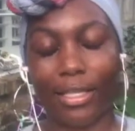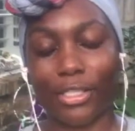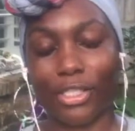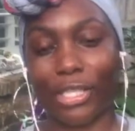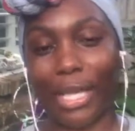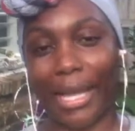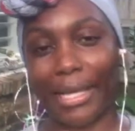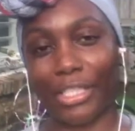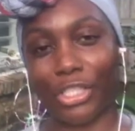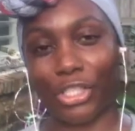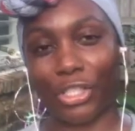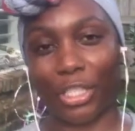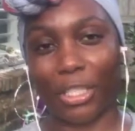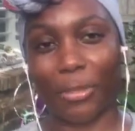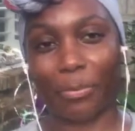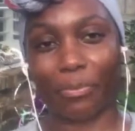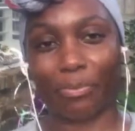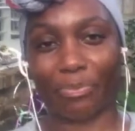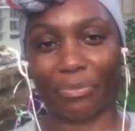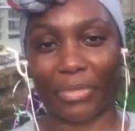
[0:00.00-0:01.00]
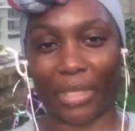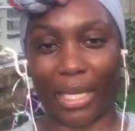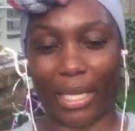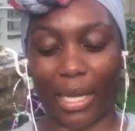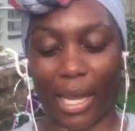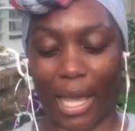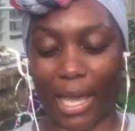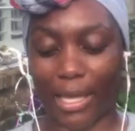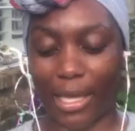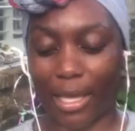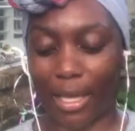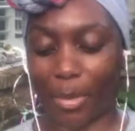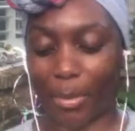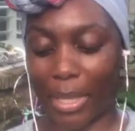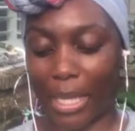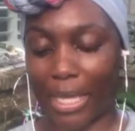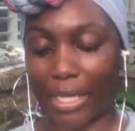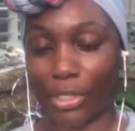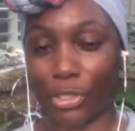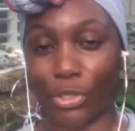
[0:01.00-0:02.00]
Tai Chi. And I am
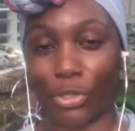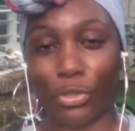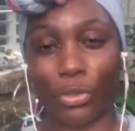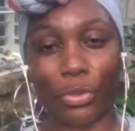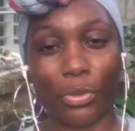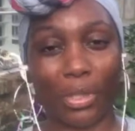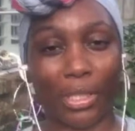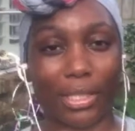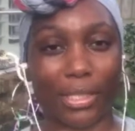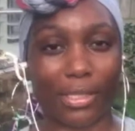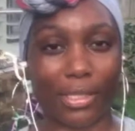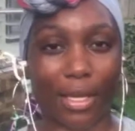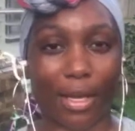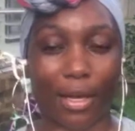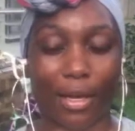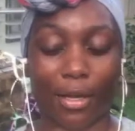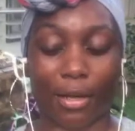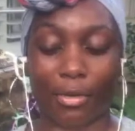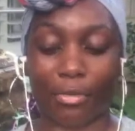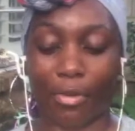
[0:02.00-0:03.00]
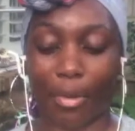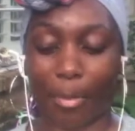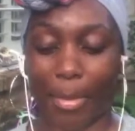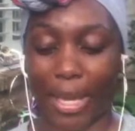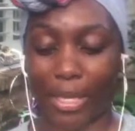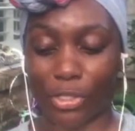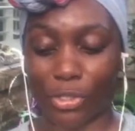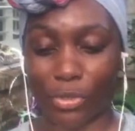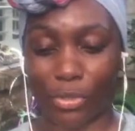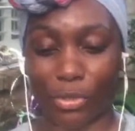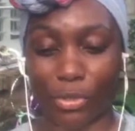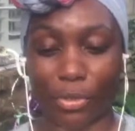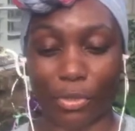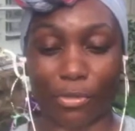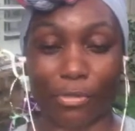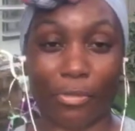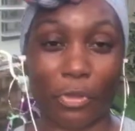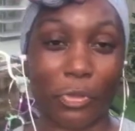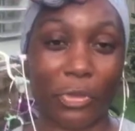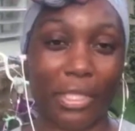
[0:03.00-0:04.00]
a student of Master
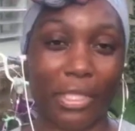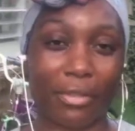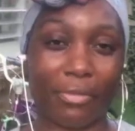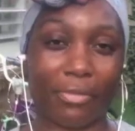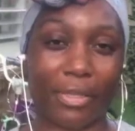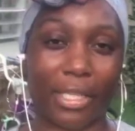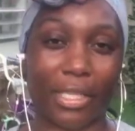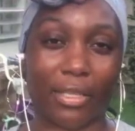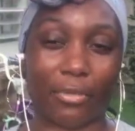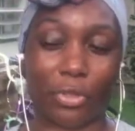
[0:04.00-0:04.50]
Fundi Fe.